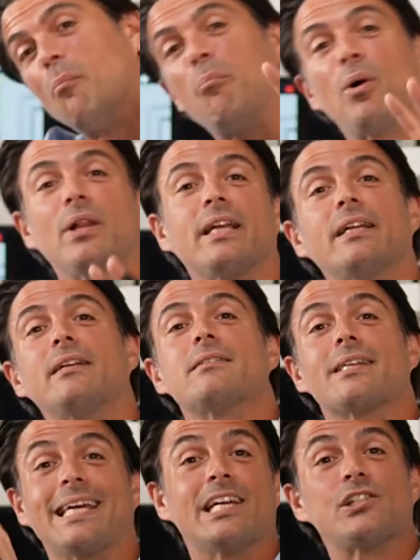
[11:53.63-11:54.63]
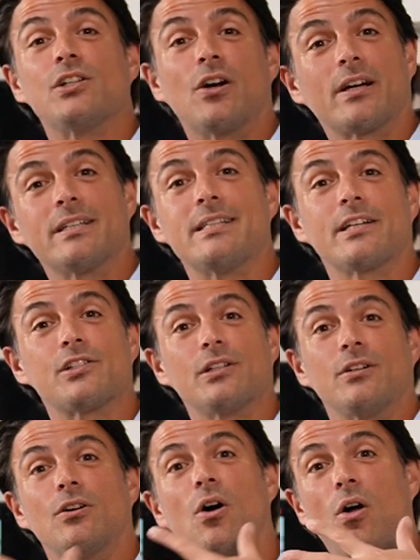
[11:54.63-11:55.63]
pulling it into kitchen architecture
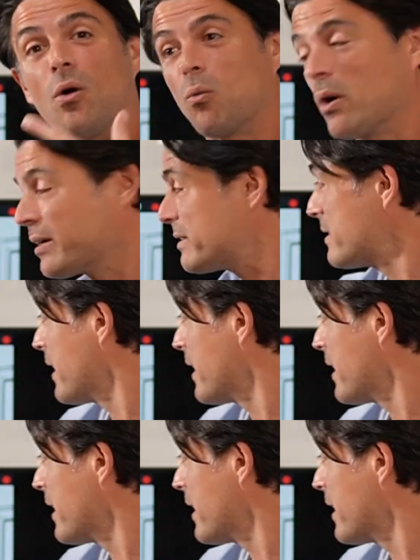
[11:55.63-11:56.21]
and it all works